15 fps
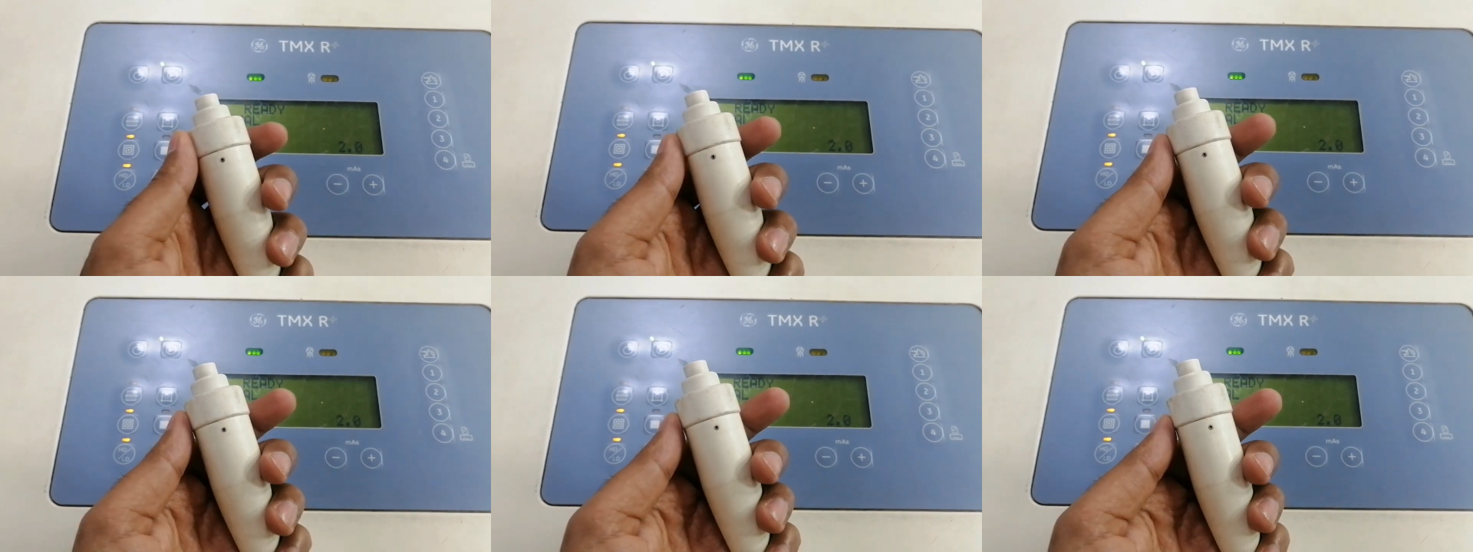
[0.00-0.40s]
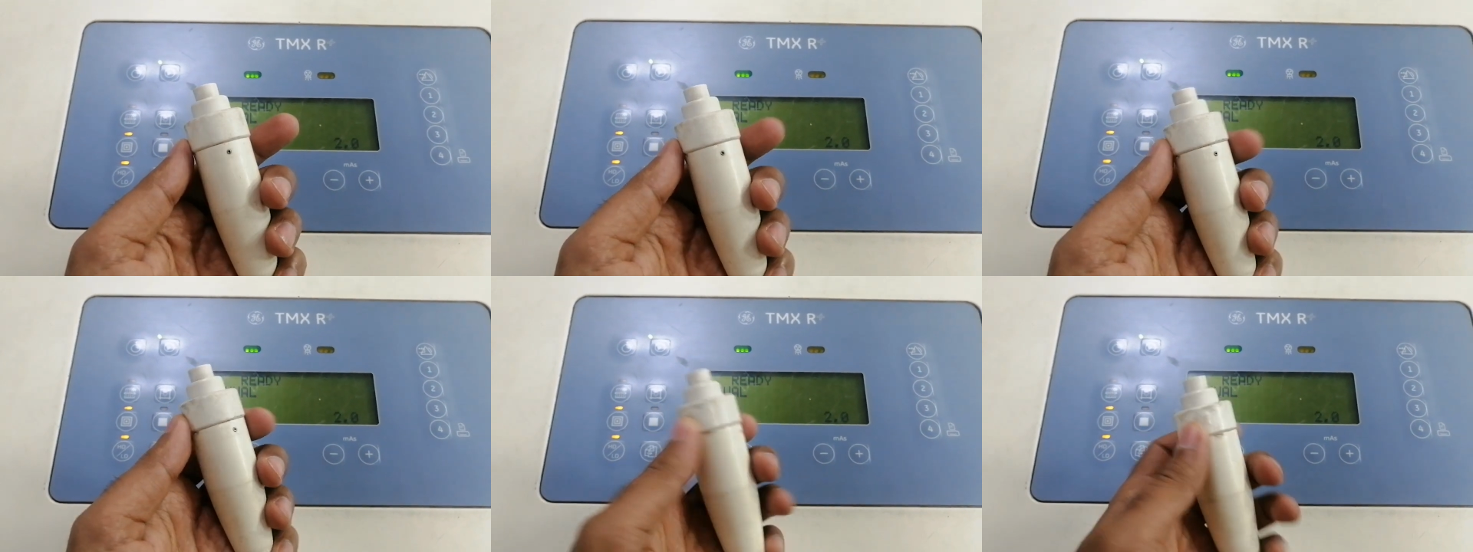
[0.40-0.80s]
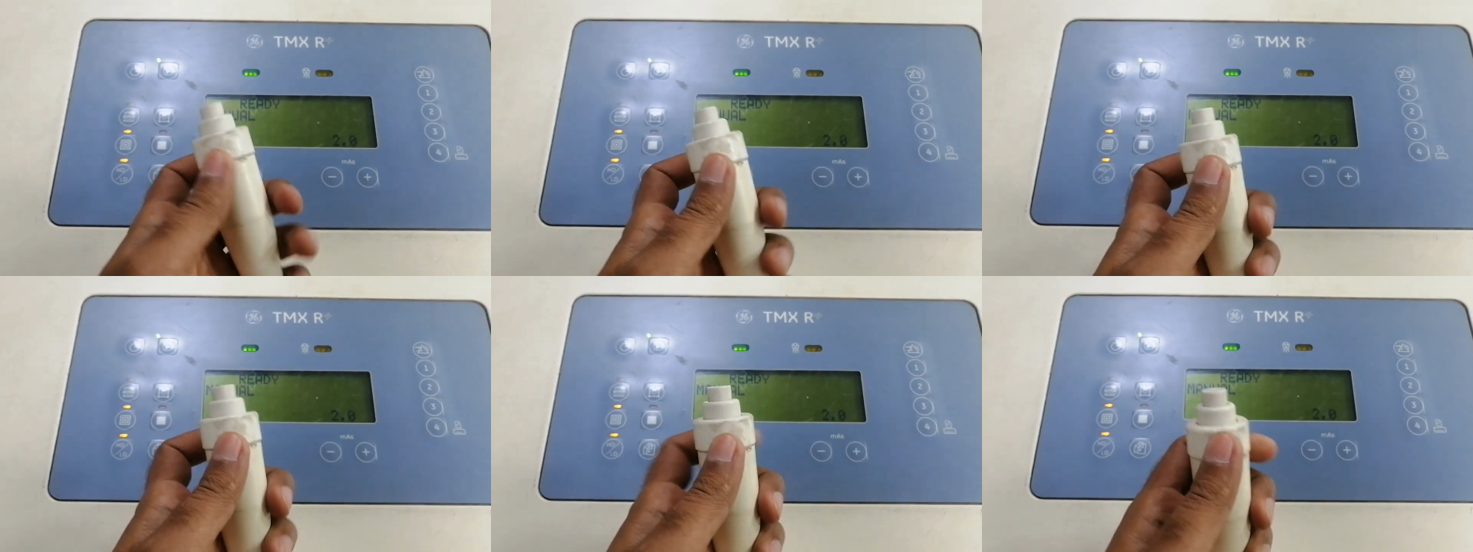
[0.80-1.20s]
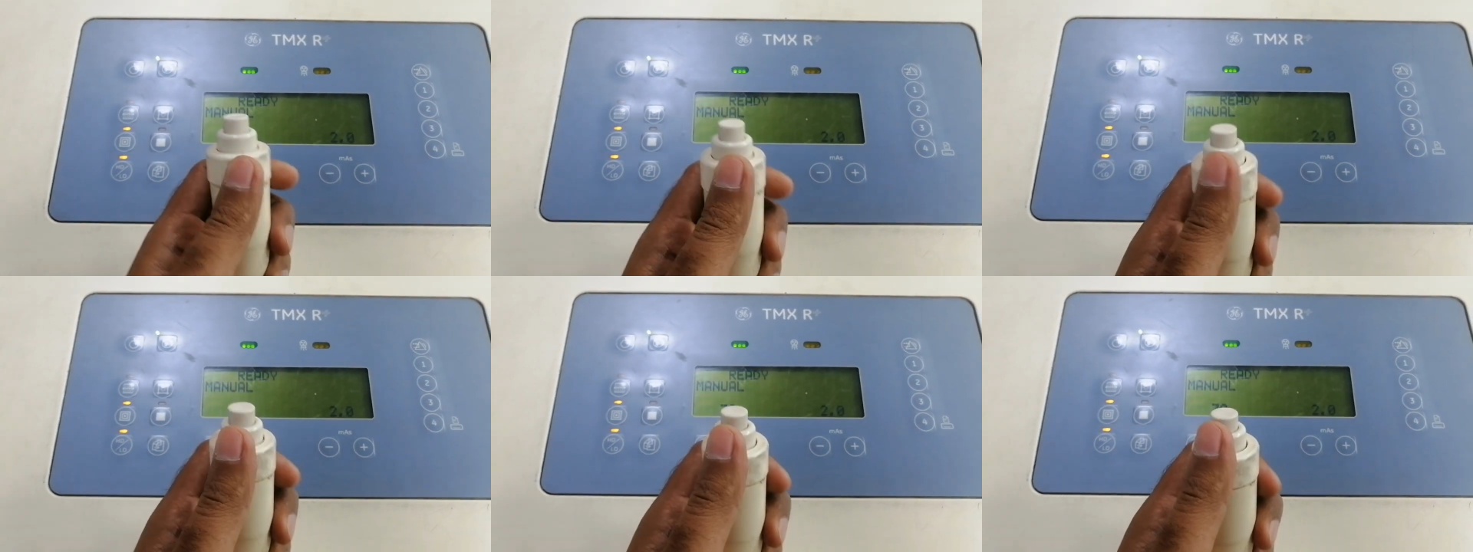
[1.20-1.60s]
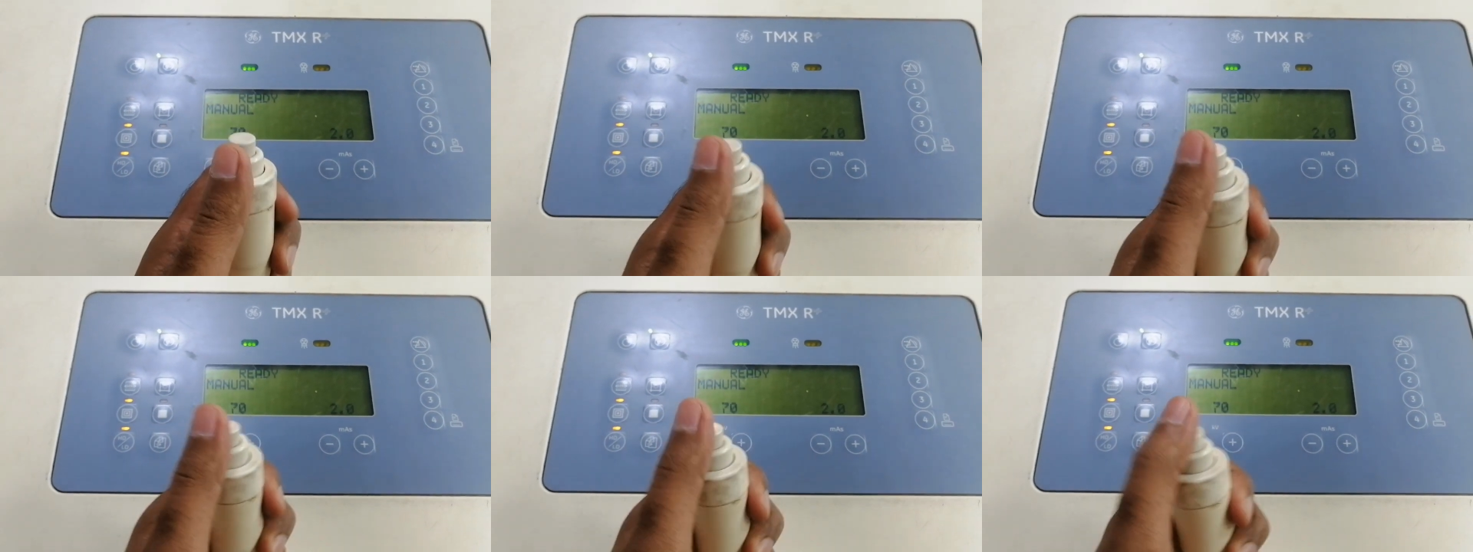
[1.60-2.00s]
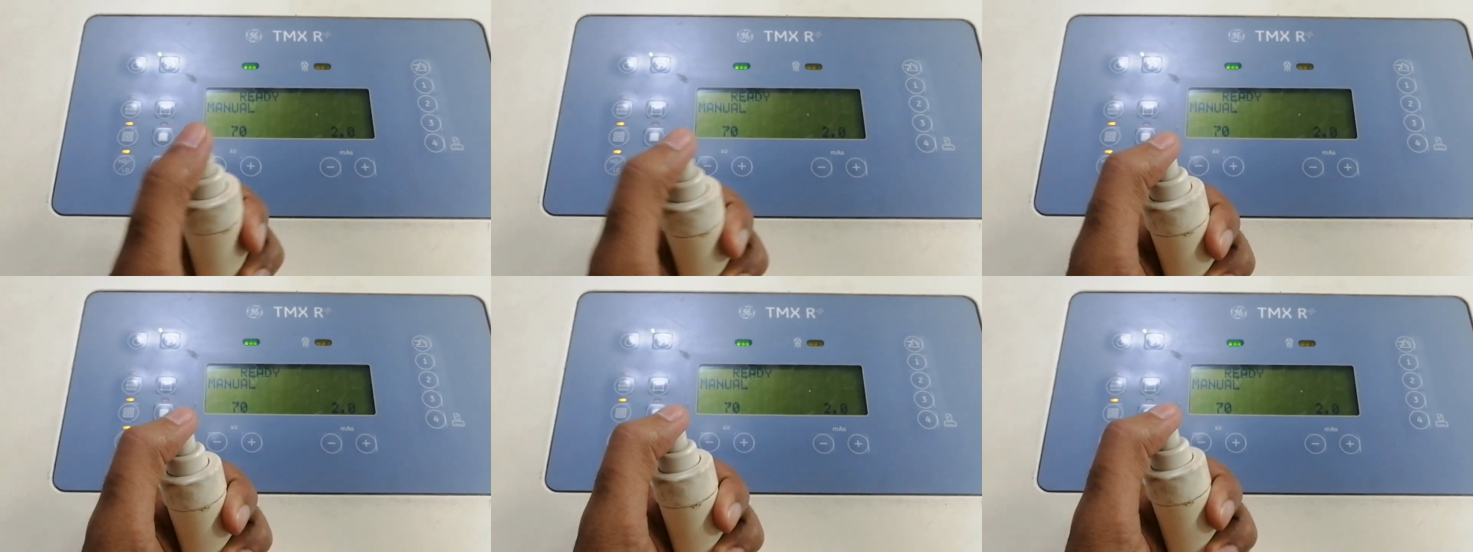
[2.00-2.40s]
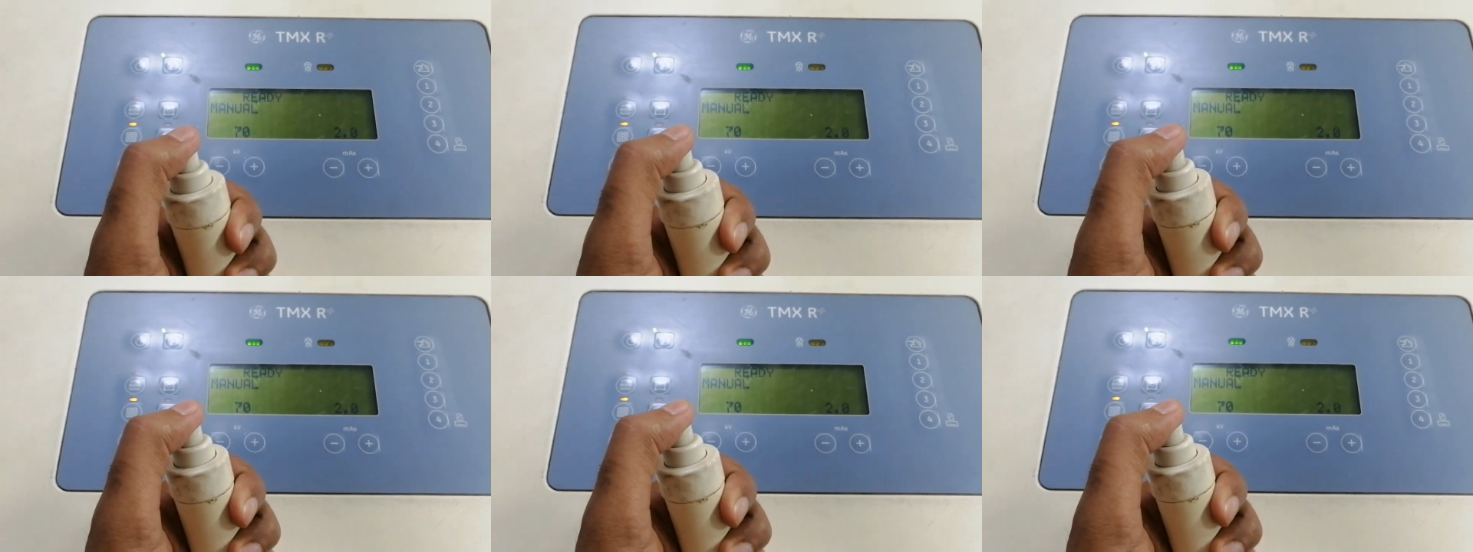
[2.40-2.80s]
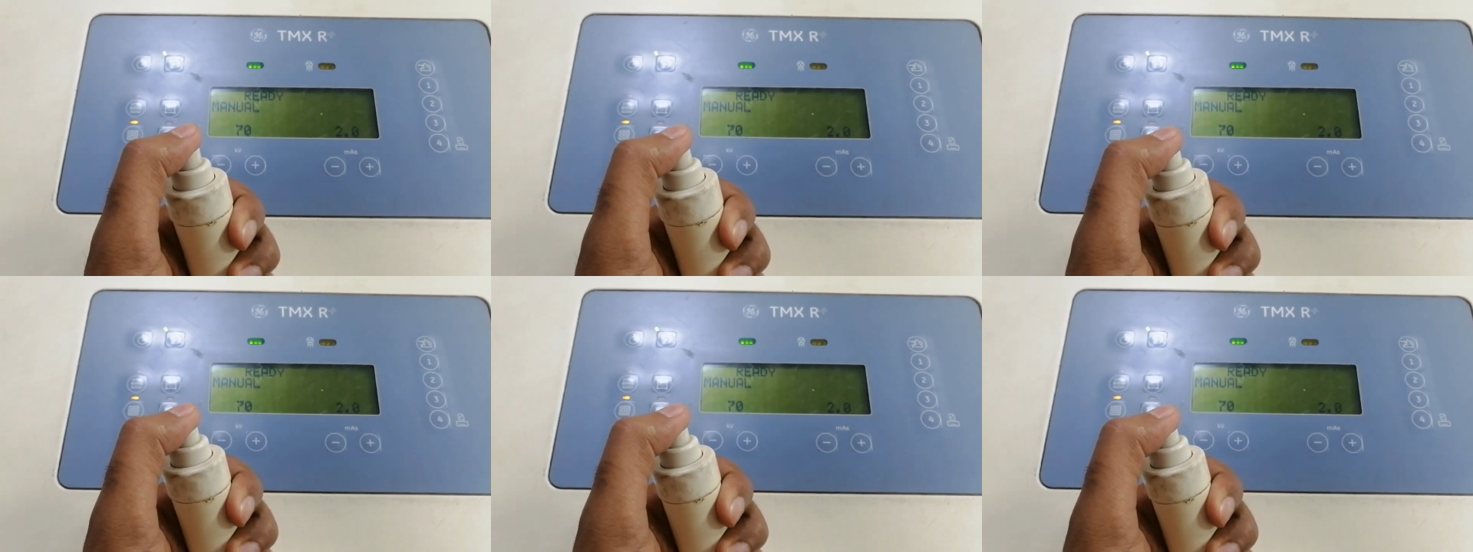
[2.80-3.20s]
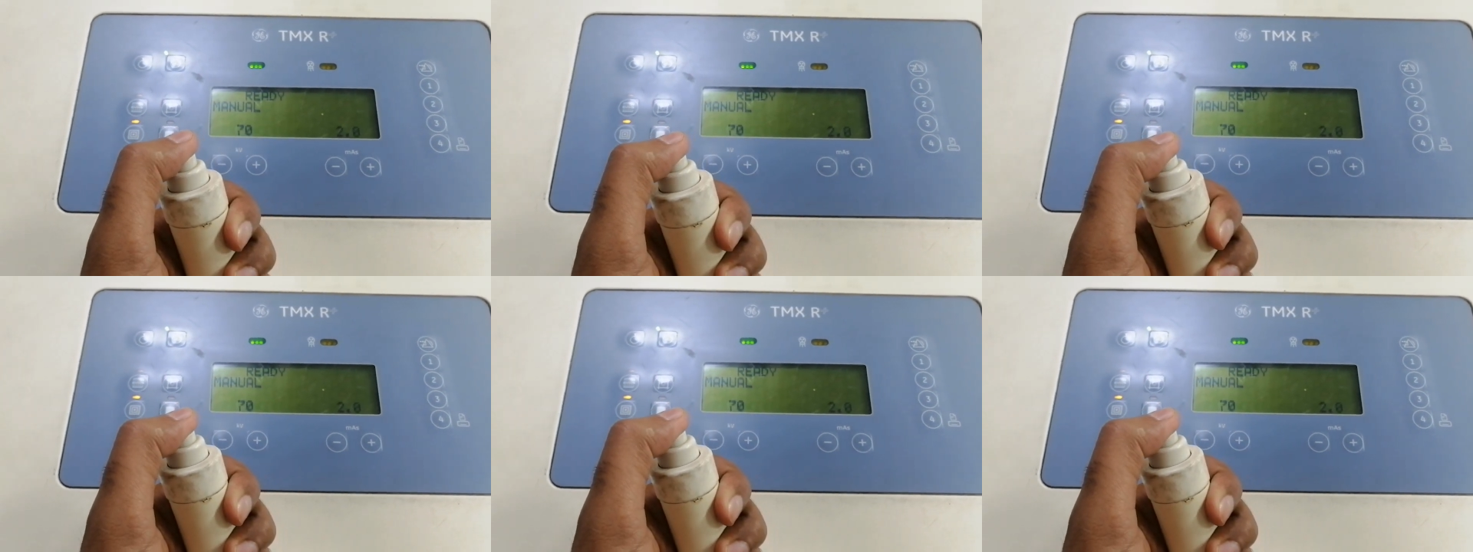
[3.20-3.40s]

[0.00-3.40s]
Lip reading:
(no speaker visible)